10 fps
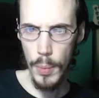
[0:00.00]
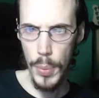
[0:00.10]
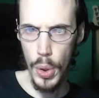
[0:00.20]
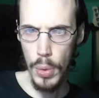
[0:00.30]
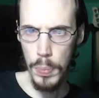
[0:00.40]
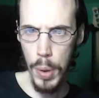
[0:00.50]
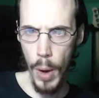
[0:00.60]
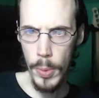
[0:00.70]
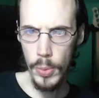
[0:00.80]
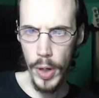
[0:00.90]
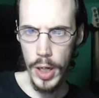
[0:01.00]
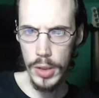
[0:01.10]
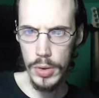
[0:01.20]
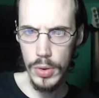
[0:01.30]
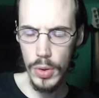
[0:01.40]
Puke bomb and raid
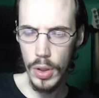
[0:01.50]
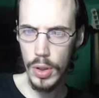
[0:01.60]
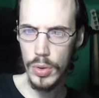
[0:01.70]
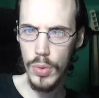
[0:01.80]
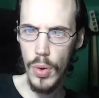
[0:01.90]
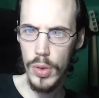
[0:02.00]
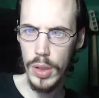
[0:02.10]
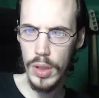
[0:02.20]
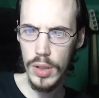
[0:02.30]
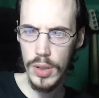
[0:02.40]
Grody.